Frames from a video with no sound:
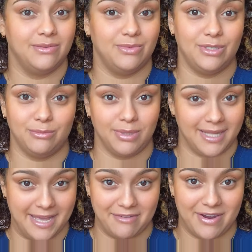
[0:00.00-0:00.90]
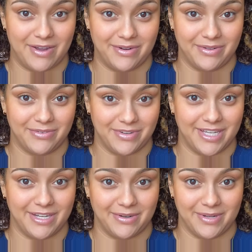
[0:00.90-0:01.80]
we don't play around over
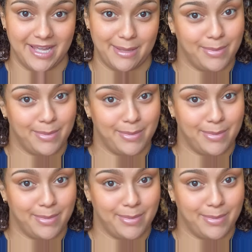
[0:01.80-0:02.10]
here, okay,